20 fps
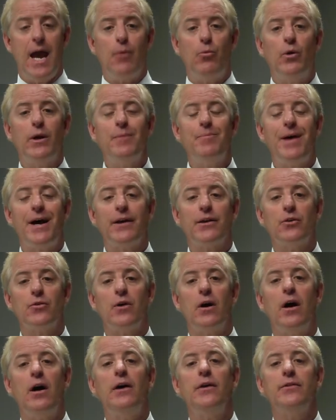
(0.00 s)
And what about
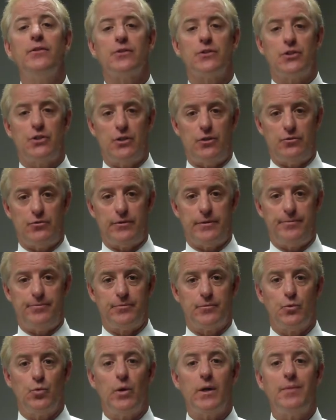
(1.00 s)
your other children?
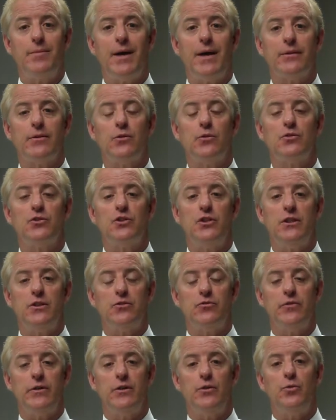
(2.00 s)
What about those
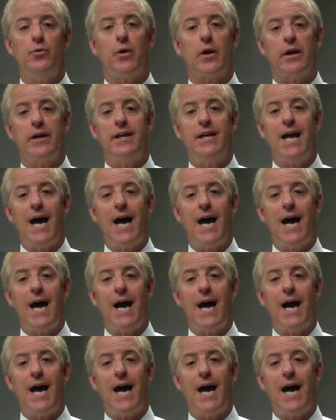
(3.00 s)
children who are